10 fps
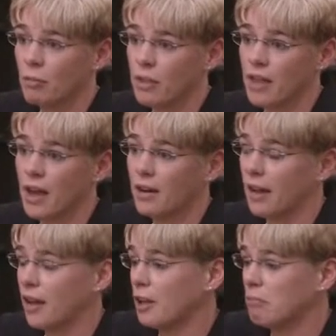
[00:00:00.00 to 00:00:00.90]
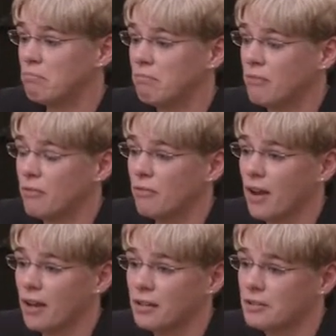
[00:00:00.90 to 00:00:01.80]
with that, I
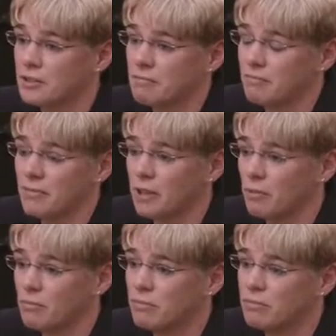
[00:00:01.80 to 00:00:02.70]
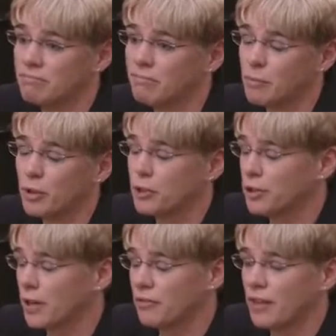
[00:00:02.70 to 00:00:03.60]
find,
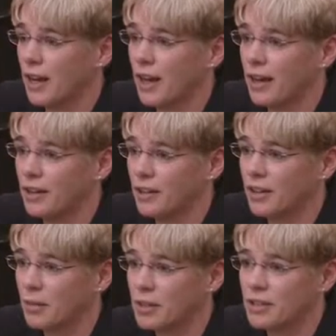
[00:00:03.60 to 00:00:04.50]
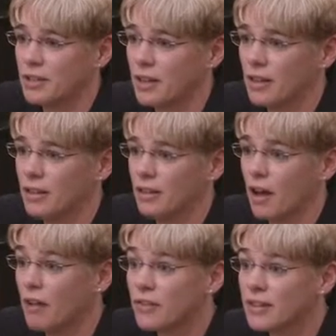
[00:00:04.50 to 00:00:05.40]
pleasure every day in coming to the
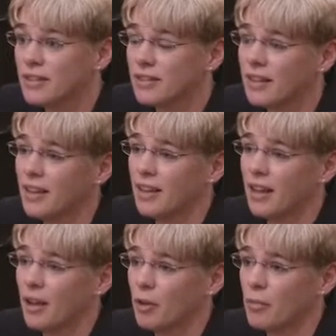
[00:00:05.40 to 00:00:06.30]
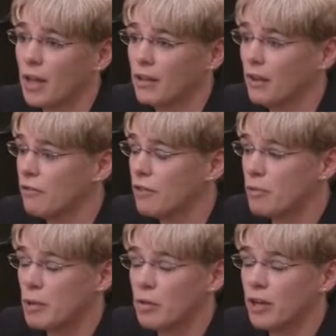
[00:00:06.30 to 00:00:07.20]
office. I love the
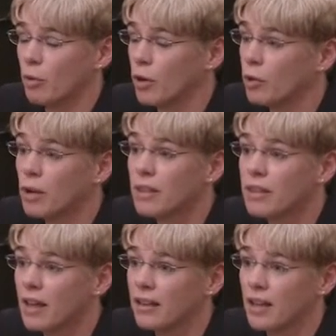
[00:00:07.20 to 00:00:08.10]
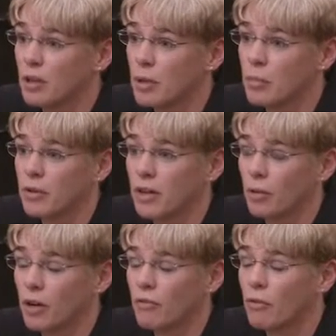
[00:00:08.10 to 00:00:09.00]
people that I work with. I like the people that I
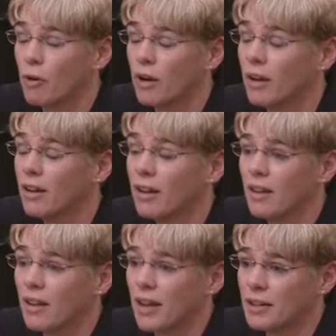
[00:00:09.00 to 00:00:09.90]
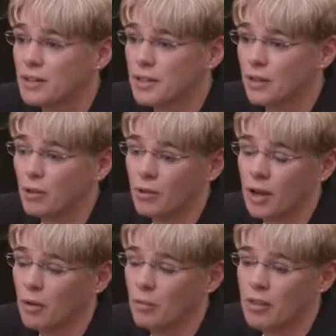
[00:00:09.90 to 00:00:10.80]
work for. And so
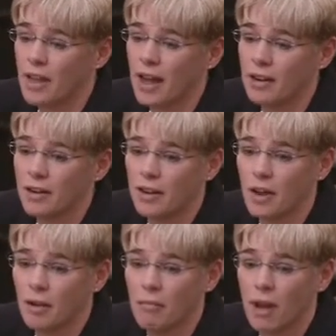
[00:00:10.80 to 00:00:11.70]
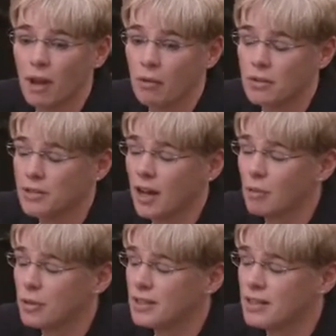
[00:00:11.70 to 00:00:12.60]
with that, I will
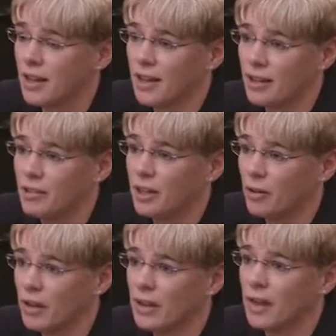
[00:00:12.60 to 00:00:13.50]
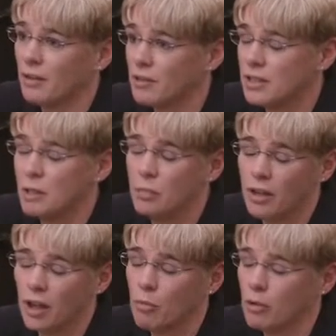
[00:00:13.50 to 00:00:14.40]
stop and say, again,
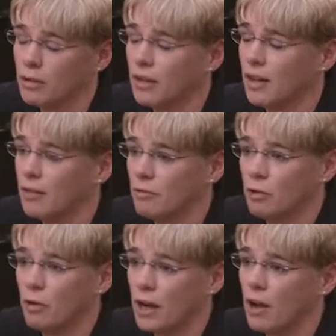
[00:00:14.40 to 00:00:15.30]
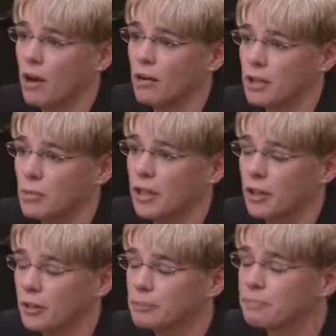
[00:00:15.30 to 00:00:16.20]
deeply humbled and great honor to be
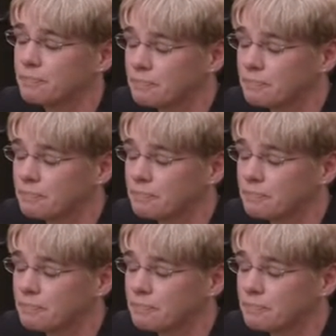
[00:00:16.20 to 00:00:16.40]
here.